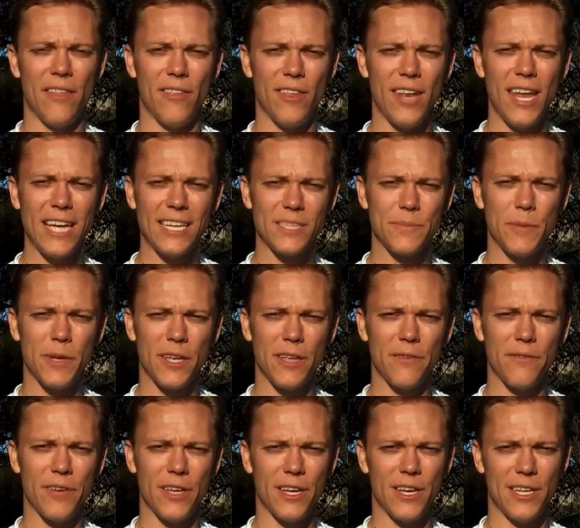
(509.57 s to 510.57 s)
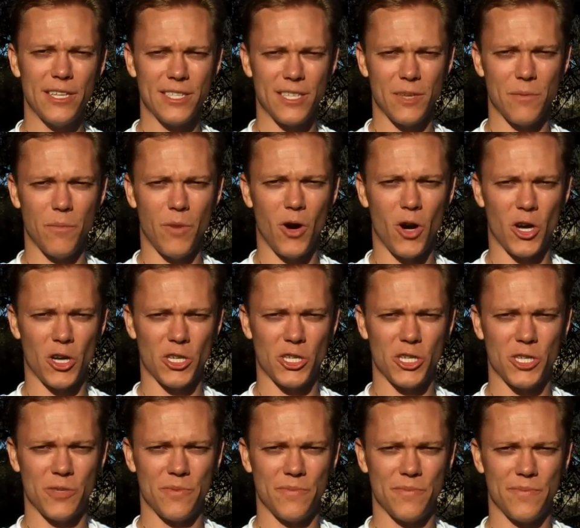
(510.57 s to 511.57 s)
The next big event is in
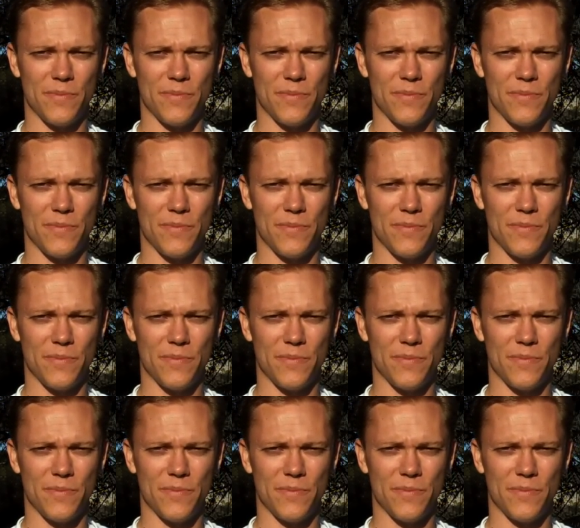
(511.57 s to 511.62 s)
March.